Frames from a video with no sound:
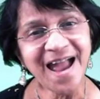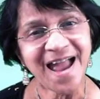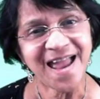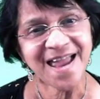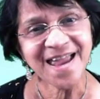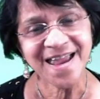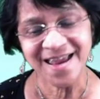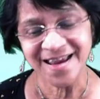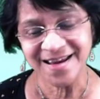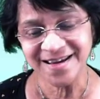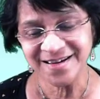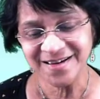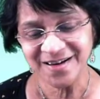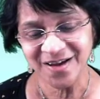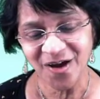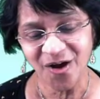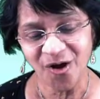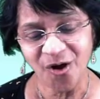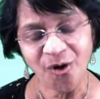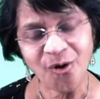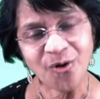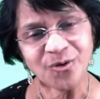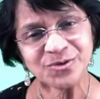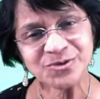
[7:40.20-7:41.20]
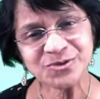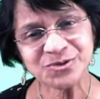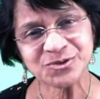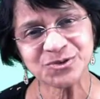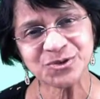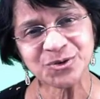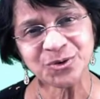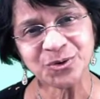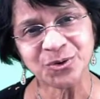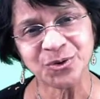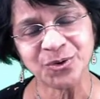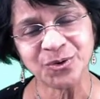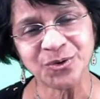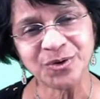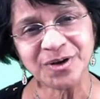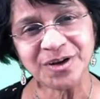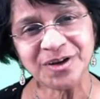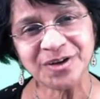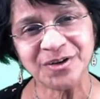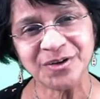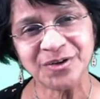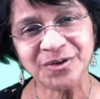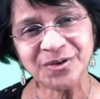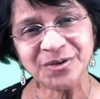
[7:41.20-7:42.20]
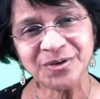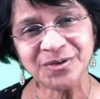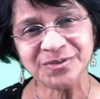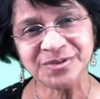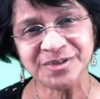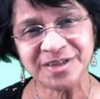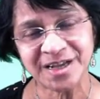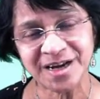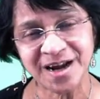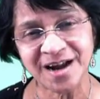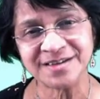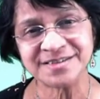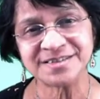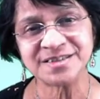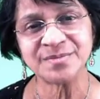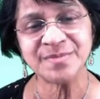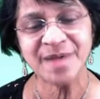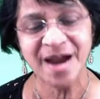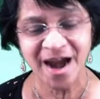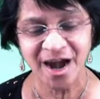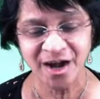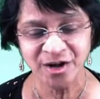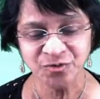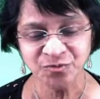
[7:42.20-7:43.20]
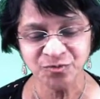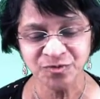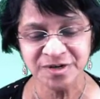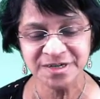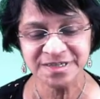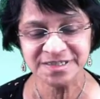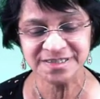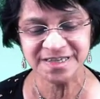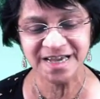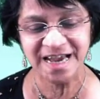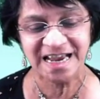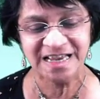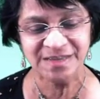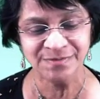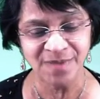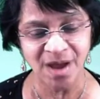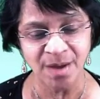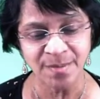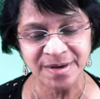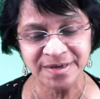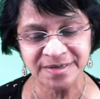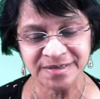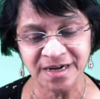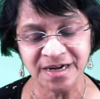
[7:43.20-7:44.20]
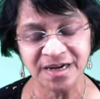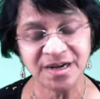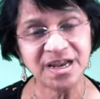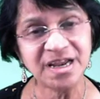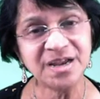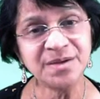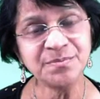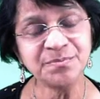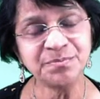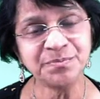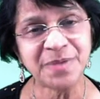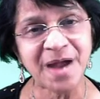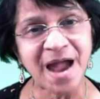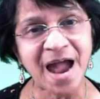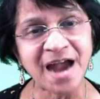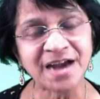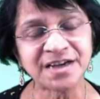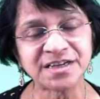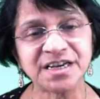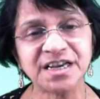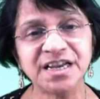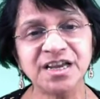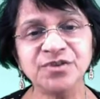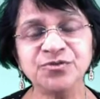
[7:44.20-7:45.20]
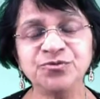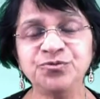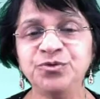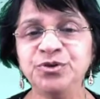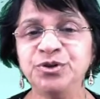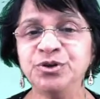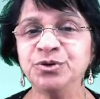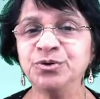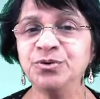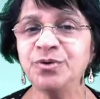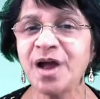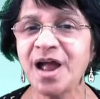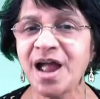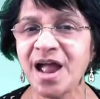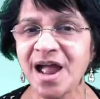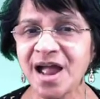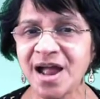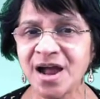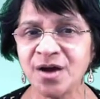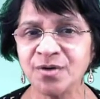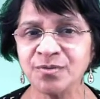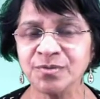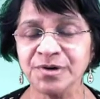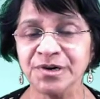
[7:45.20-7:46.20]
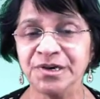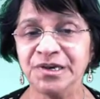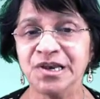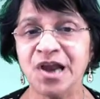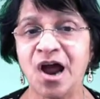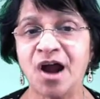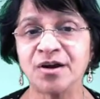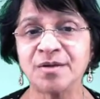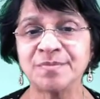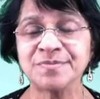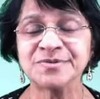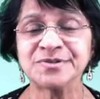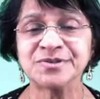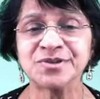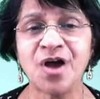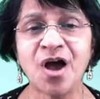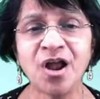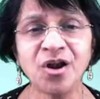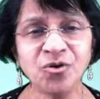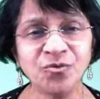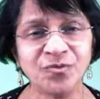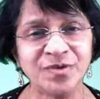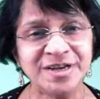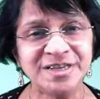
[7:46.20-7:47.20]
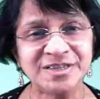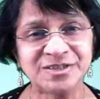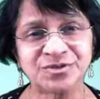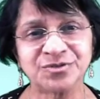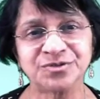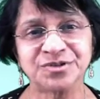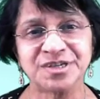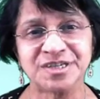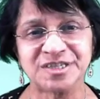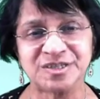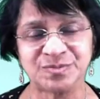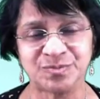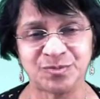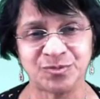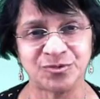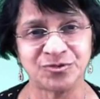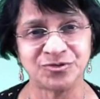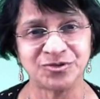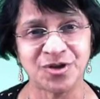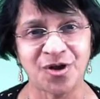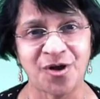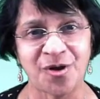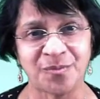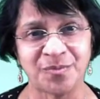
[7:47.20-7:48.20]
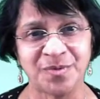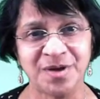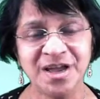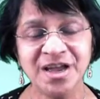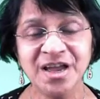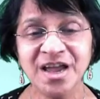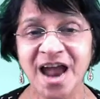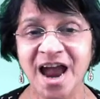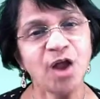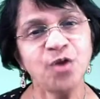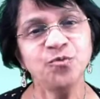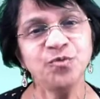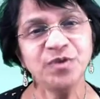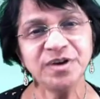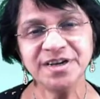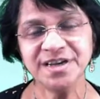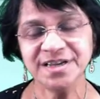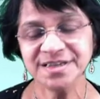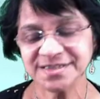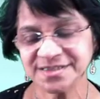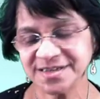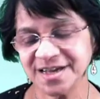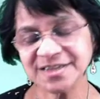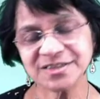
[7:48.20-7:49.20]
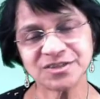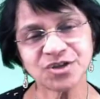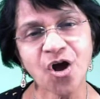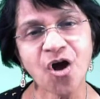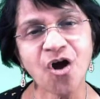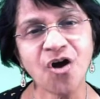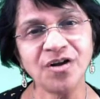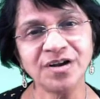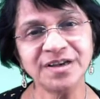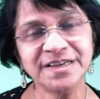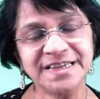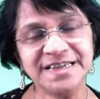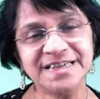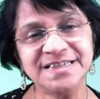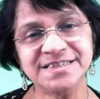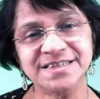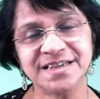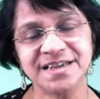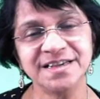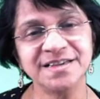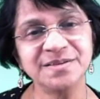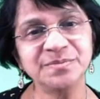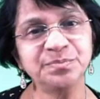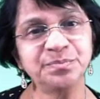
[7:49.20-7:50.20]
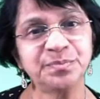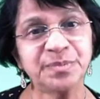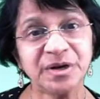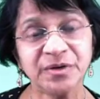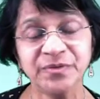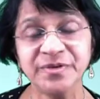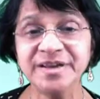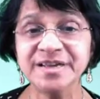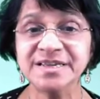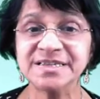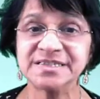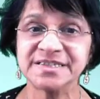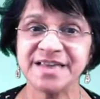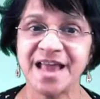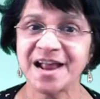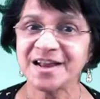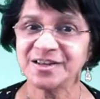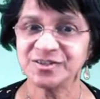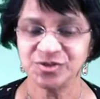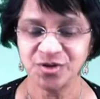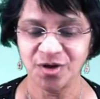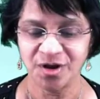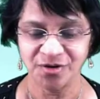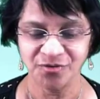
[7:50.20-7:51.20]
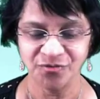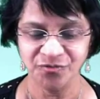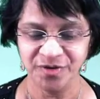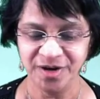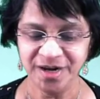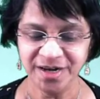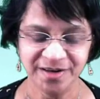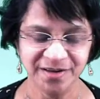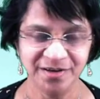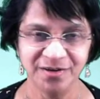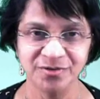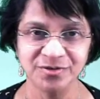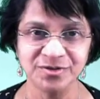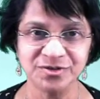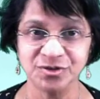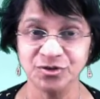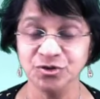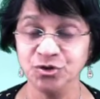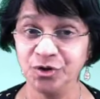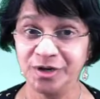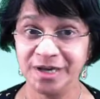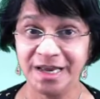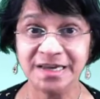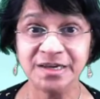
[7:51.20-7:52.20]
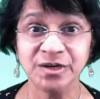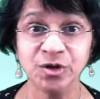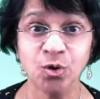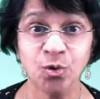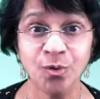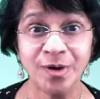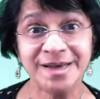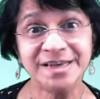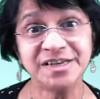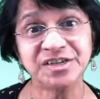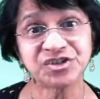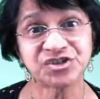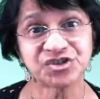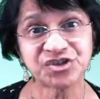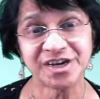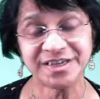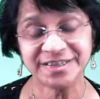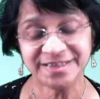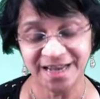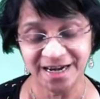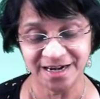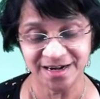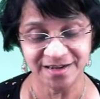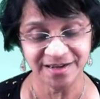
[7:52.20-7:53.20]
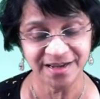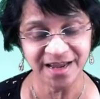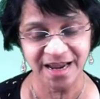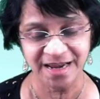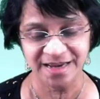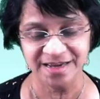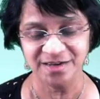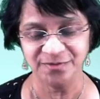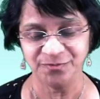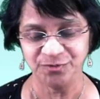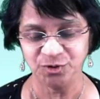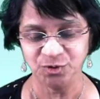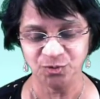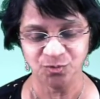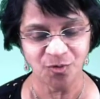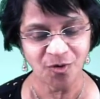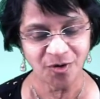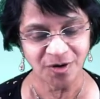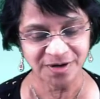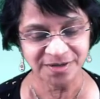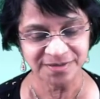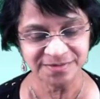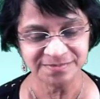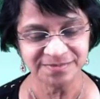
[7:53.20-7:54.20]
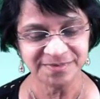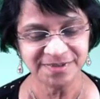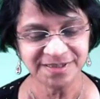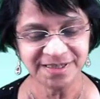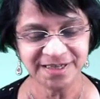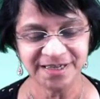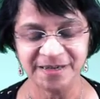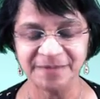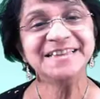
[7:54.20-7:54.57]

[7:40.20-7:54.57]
And also, there are some adverse environmental impact if you have a lot of solvents to dispose of. And we discussed all these in previous Taxol videos, so you can go and check that again if you want.